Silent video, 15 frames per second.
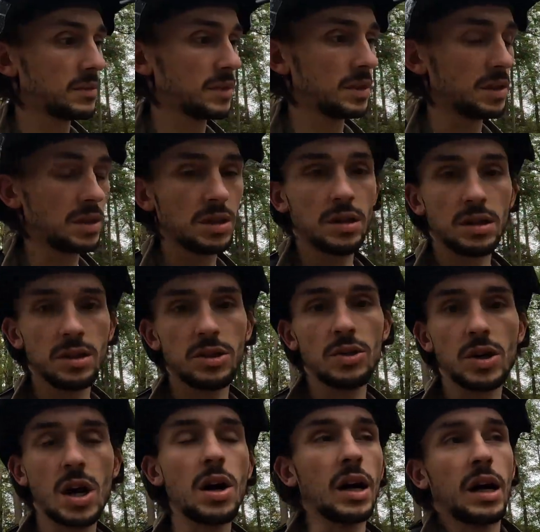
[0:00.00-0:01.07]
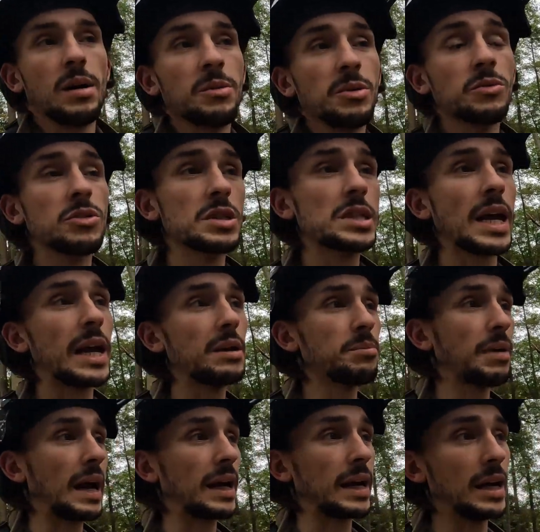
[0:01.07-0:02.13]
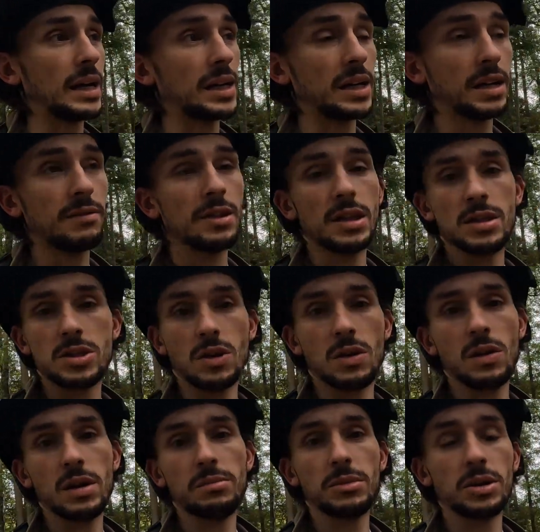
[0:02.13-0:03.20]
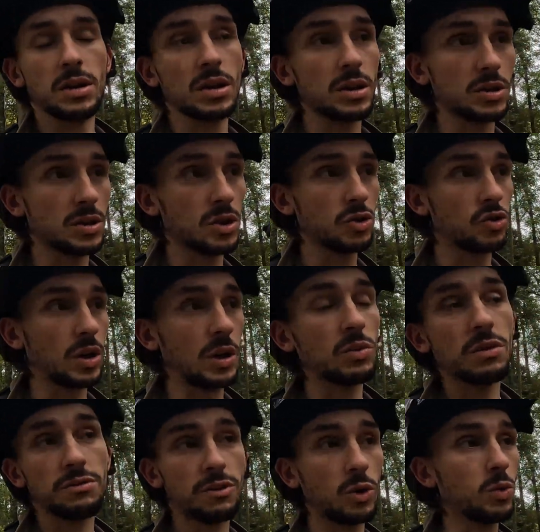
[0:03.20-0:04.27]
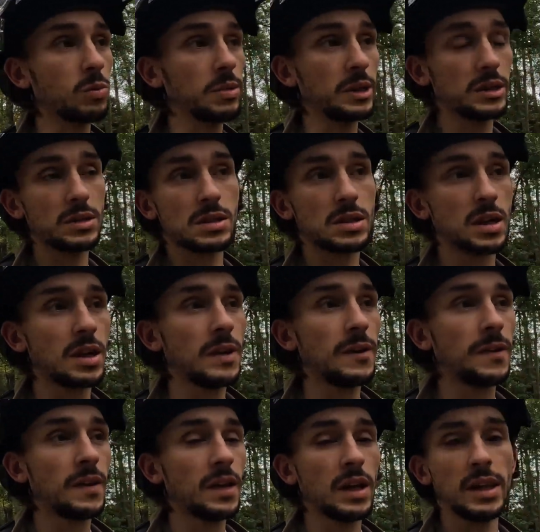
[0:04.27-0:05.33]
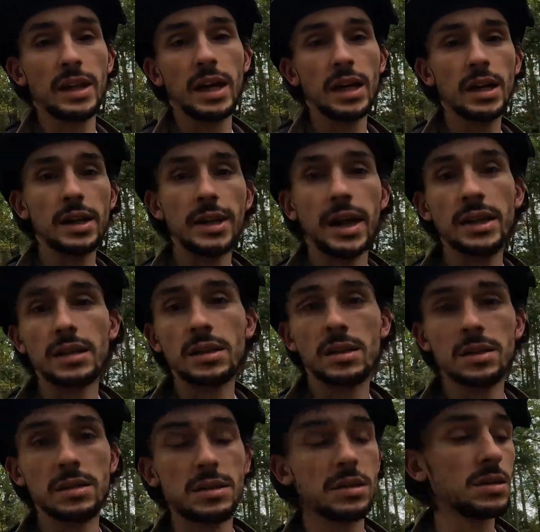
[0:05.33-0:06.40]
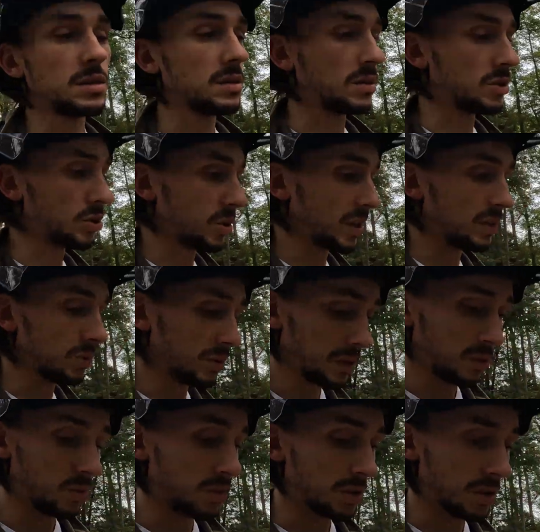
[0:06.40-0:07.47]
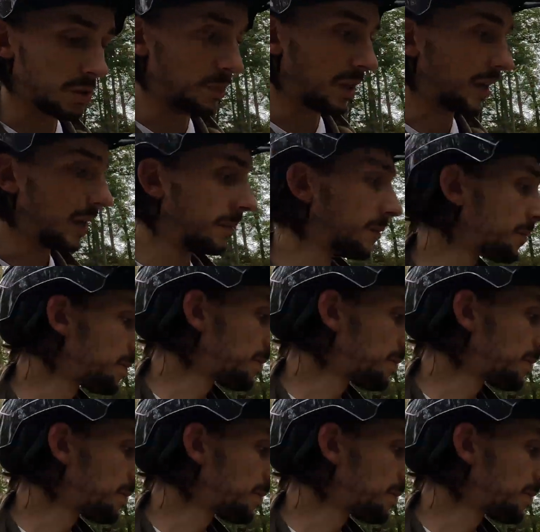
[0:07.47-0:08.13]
You can't come in with a standard back cut and give it the time and control the fall, because at the end of the day the tree will just split.